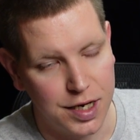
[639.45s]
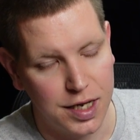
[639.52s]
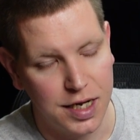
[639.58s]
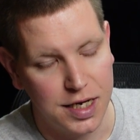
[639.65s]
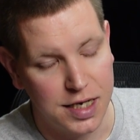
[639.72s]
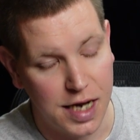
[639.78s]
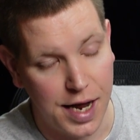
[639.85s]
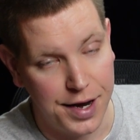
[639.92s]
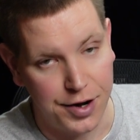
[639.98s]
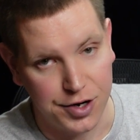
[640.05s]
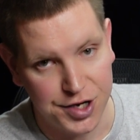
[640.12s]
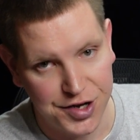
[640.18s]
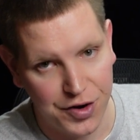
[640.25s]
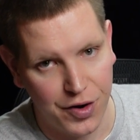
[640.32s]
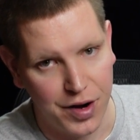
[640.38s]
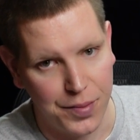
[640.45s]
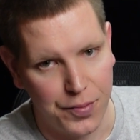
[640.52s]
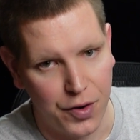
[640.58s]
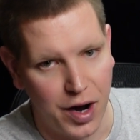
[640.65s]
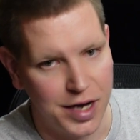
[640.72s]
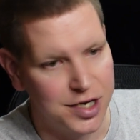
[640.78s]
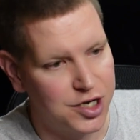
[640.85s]
at least at their starting
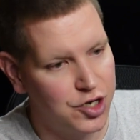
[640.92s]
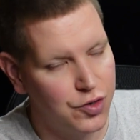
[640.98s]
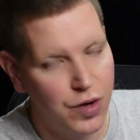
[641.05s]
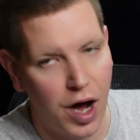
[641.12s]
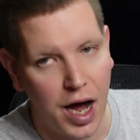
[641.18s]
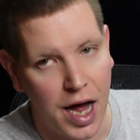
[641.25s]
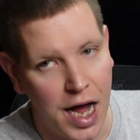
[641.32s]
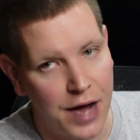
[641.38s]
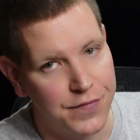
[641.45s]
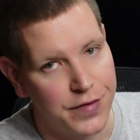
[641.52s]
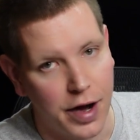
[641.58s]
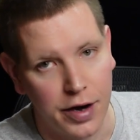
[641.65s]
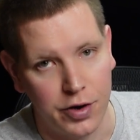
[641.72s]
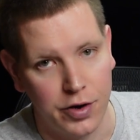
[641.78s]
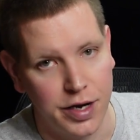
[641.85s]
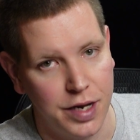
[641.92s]
price, do not have Dr.